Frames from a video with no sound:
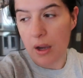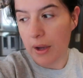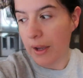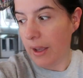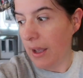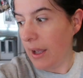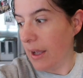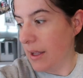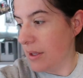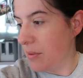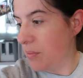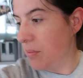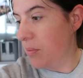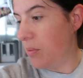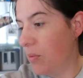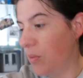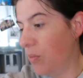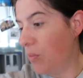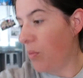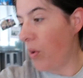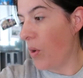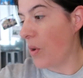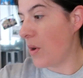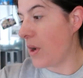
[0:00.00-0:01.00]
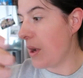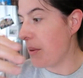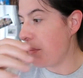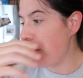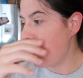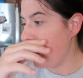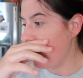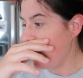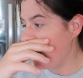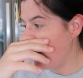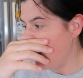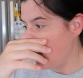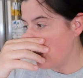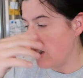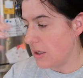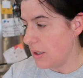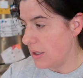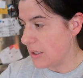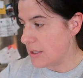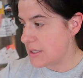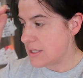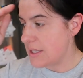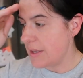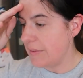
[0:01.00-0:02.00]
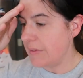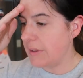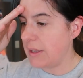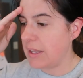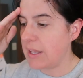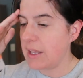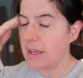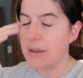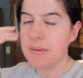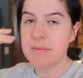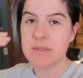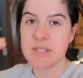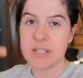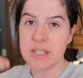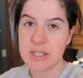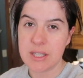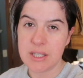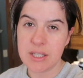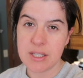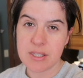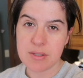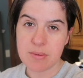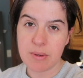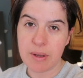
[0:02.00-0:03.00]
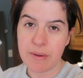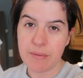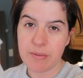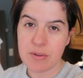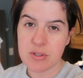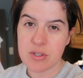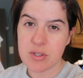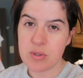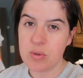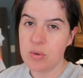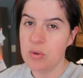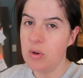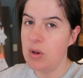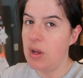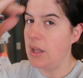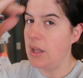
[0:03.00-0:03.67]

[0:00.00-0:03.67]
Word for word: all right, I woke up at 7 a.m. to get the kids ready for school